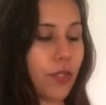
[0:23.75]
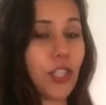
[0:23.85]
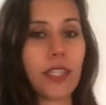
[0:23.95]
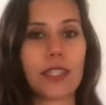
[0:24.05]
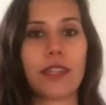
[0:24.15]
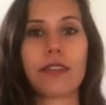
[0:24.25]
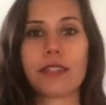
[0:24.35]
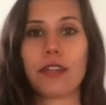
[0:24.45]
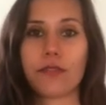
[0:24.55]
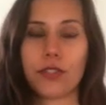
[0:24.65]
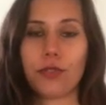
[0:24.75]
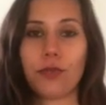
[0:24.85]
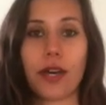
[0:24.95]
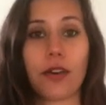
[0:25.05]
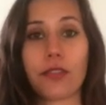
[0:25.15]
adjusting yourself to
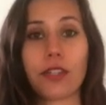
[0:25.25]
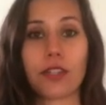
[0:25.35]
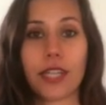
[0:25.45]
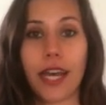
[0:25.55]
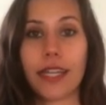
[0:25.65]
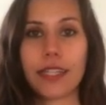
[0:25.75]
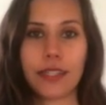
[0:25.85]
a healthier diet,